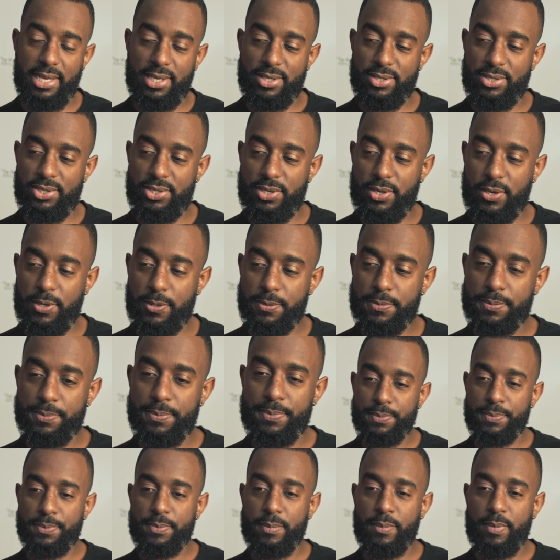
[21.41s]
And so
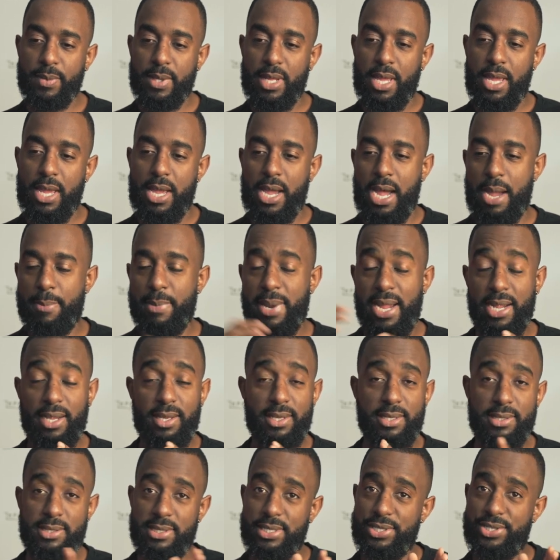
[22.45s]
I'm not
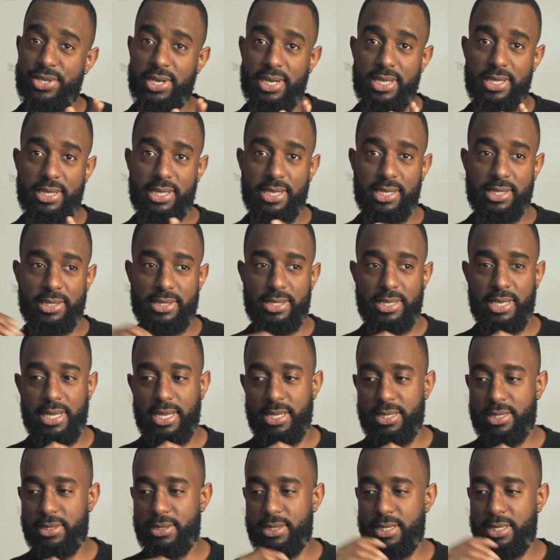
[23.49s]
gonna teach anything today.